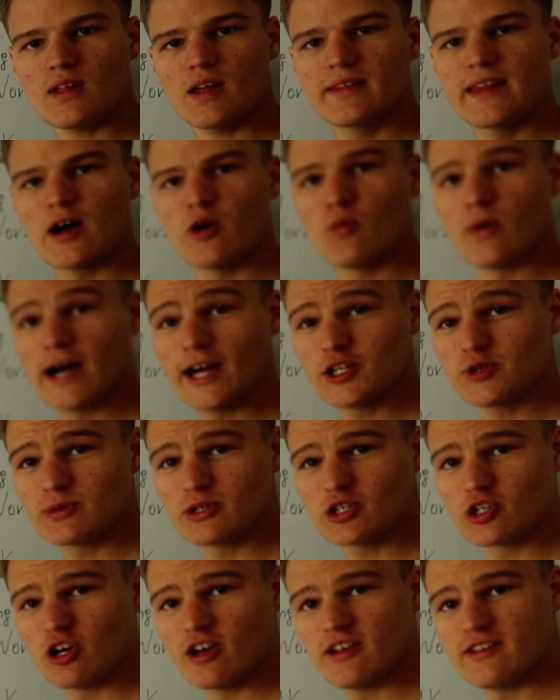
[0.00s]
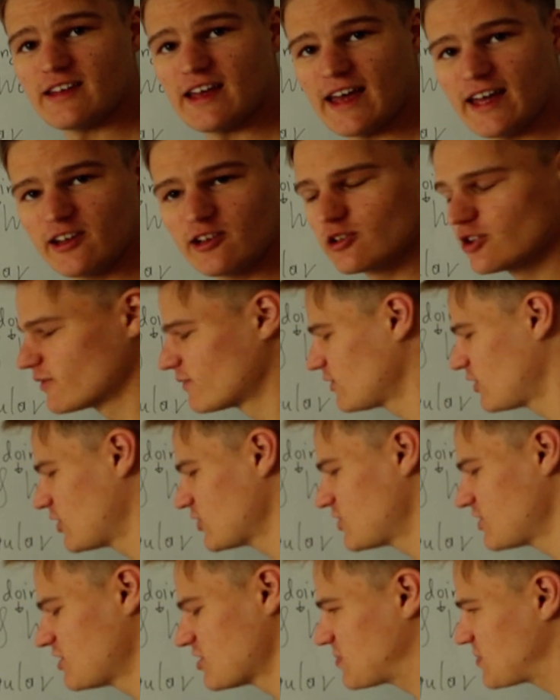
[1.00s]
Now, why do we call it angular
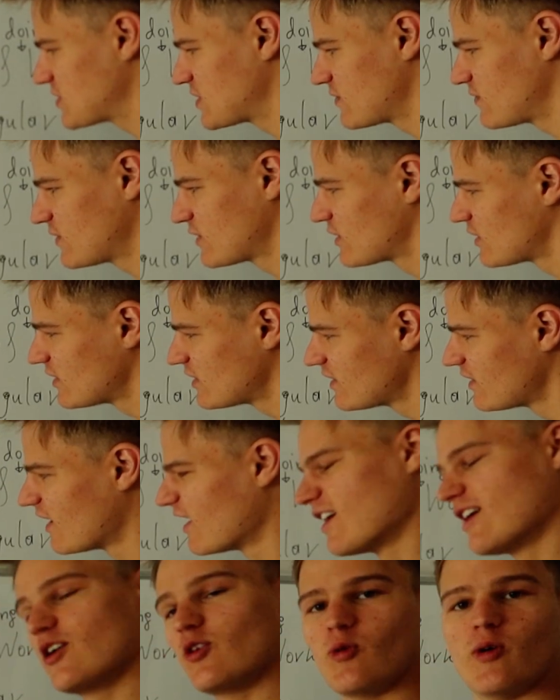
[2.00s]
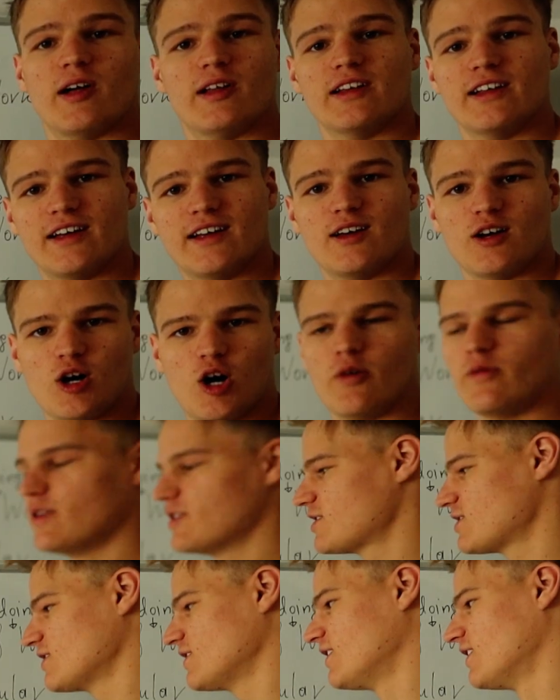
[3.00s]
velocity specifically? Well,
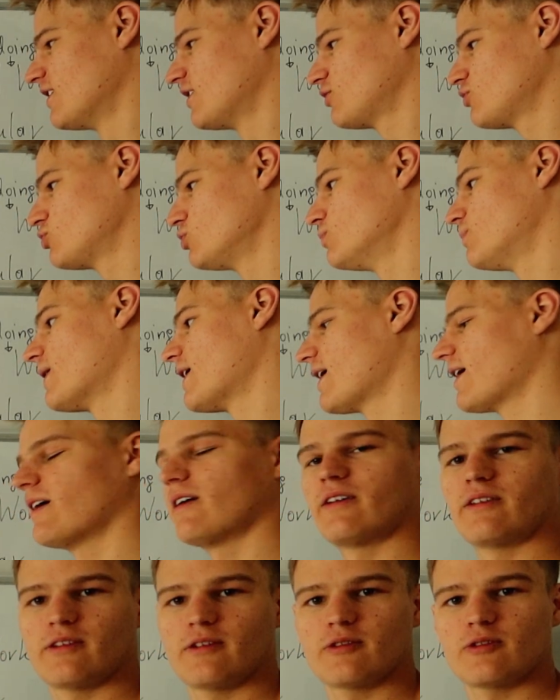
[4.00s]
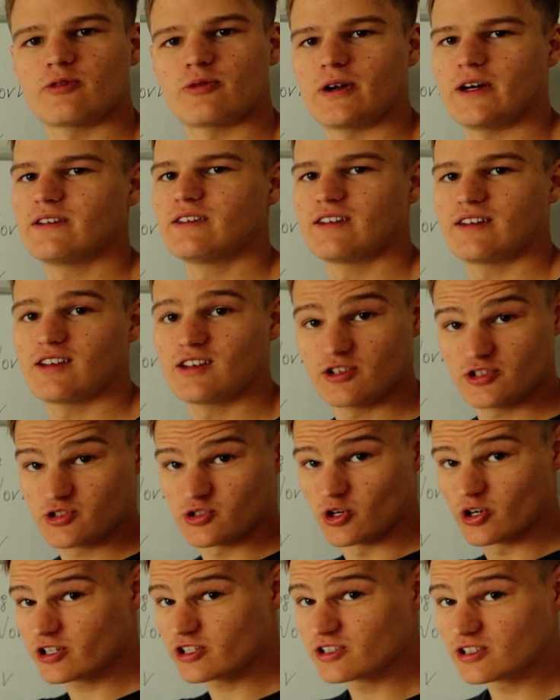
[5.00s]
obviously 2 pi, right? A
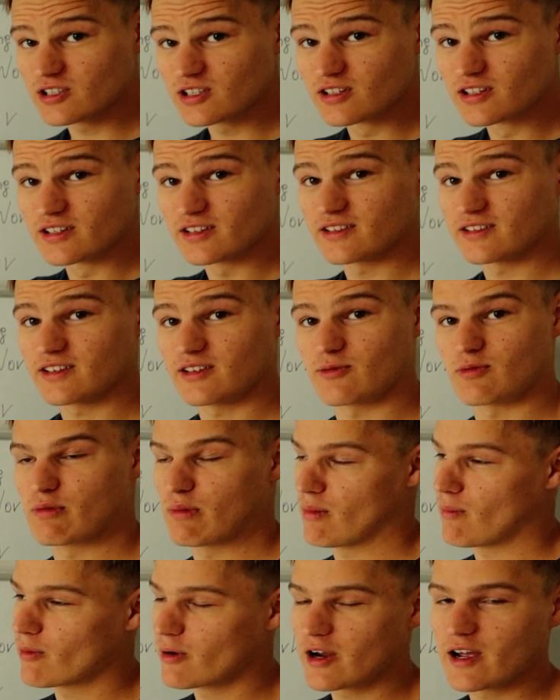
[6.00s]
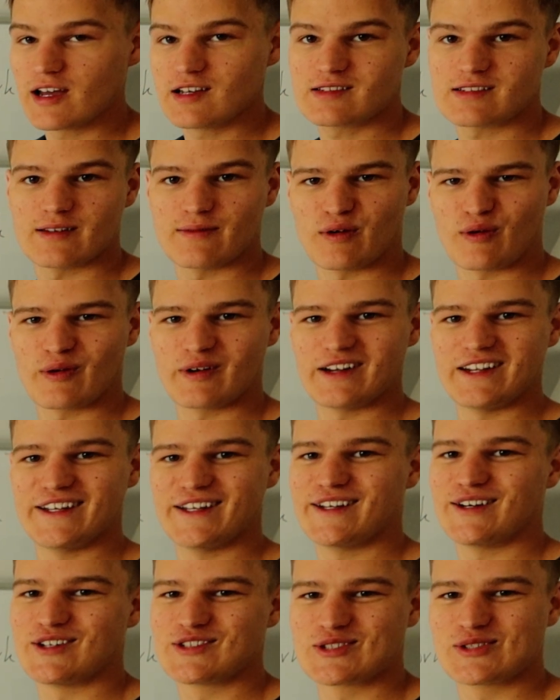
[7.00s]
circle, remember guys, I've
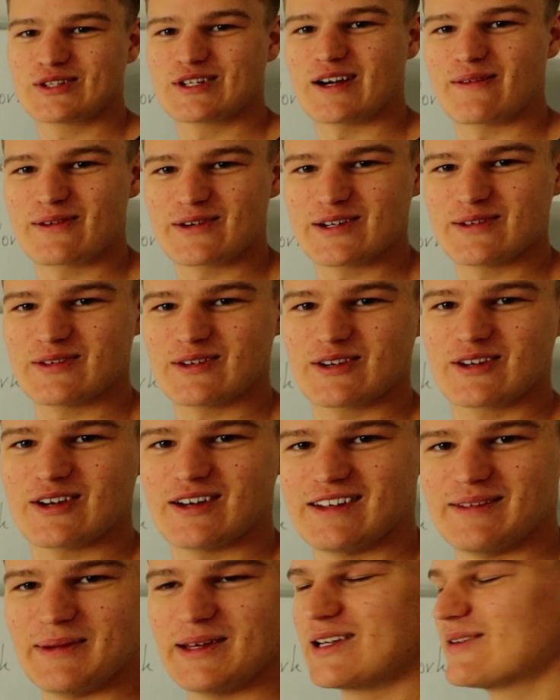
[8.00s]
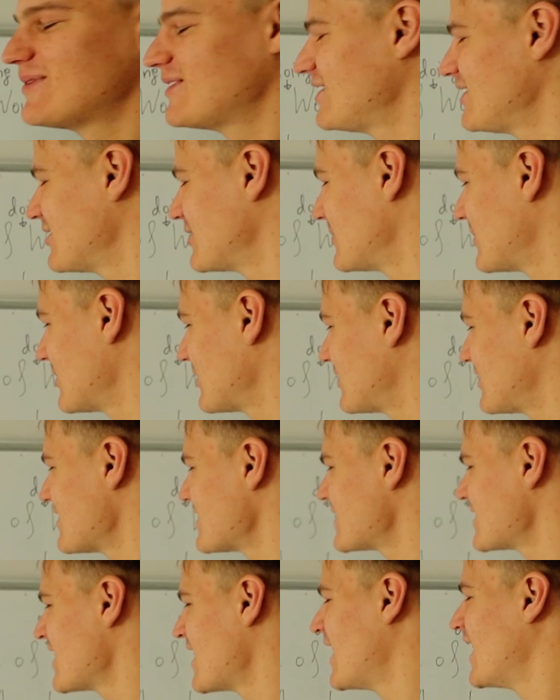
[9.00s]
already also made a video about
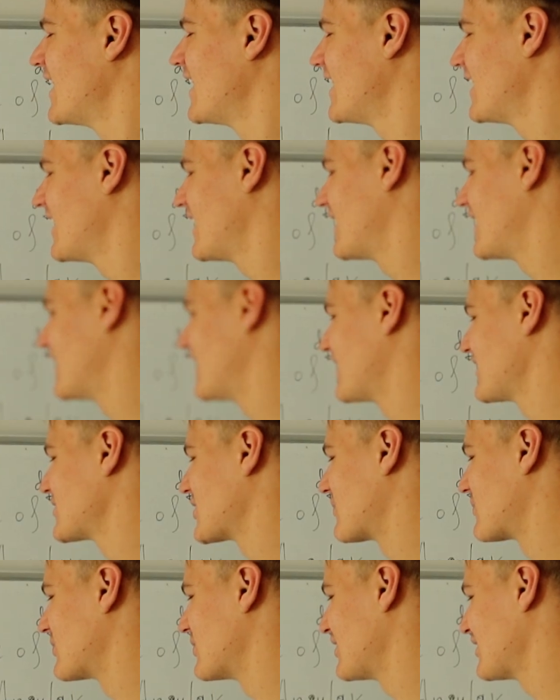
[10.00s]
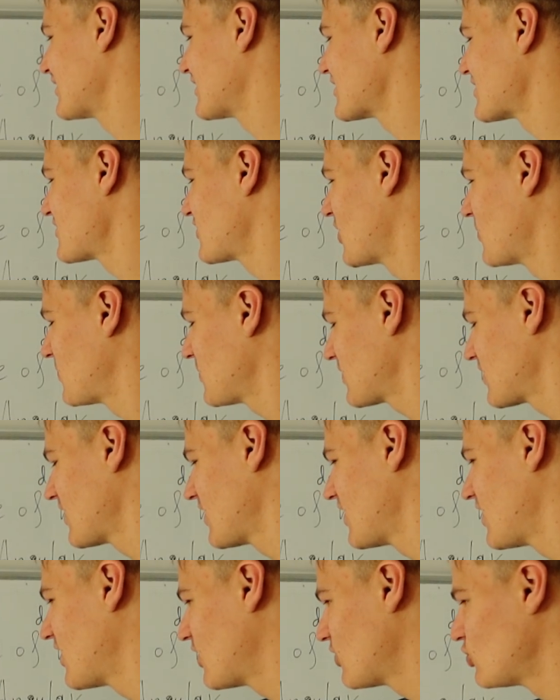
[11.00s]
this, covering this topic.
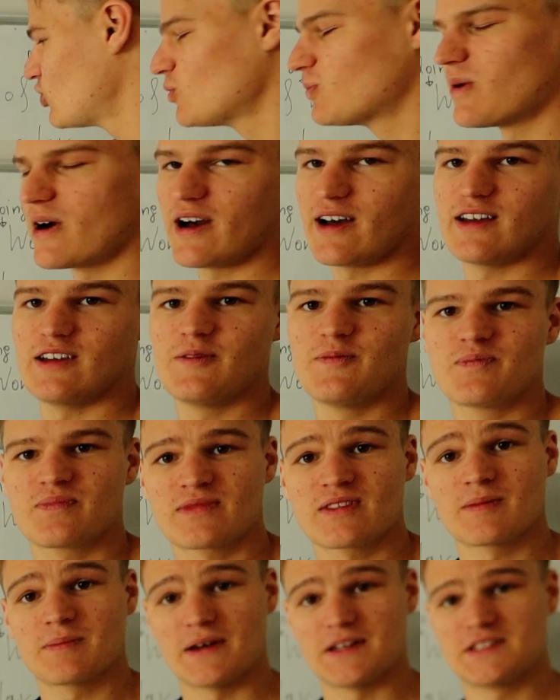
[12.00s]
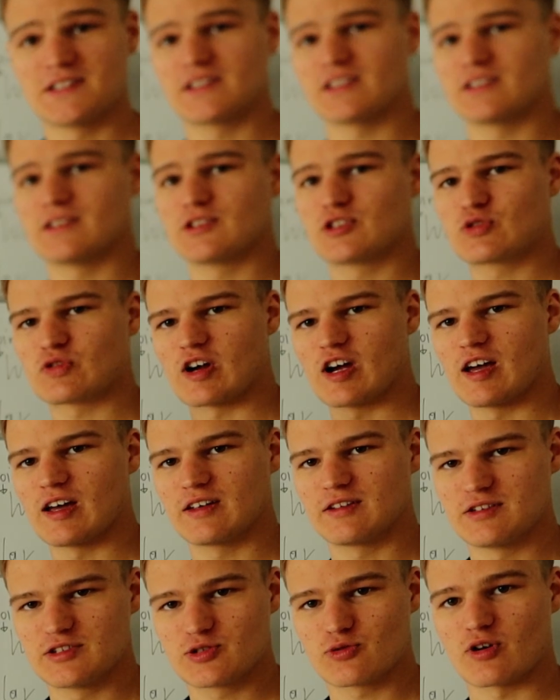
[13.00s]
2 pi basically
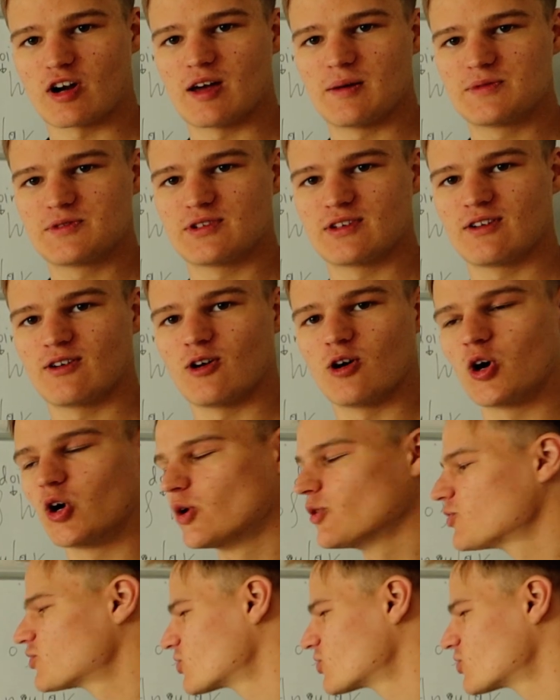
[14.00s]
describes a whole